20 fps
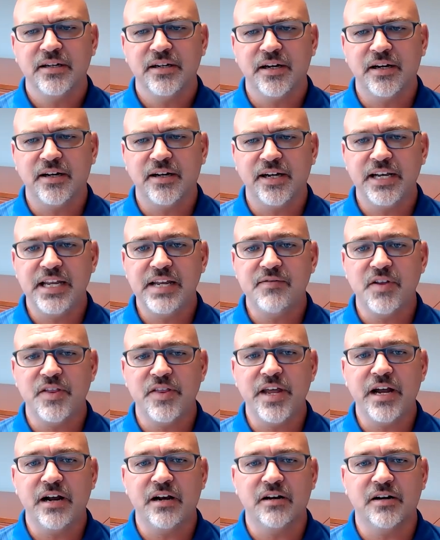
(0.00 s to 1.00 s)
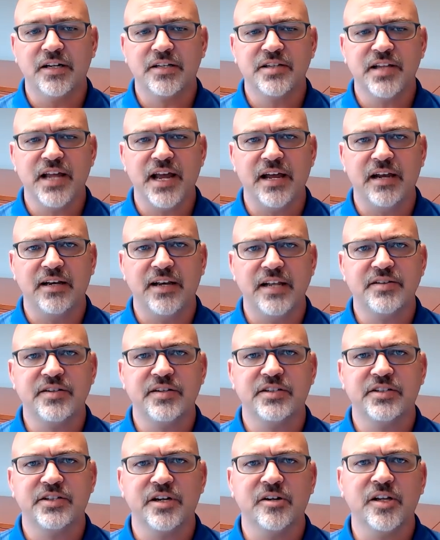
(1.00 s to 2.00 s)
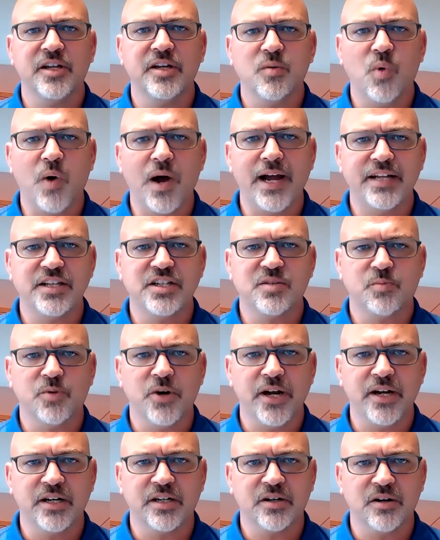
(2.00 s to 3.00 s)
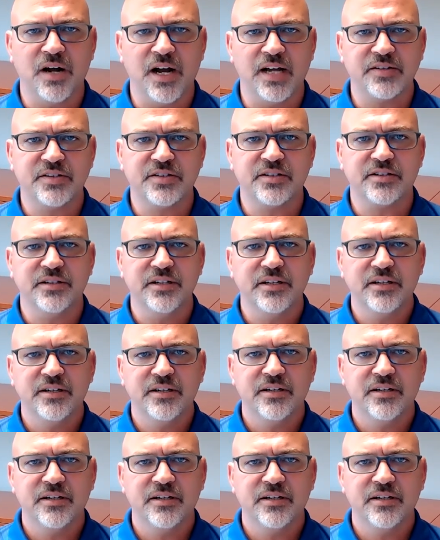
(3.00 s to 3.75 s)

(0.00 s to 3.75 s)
And even there, it's not necessarily widespread across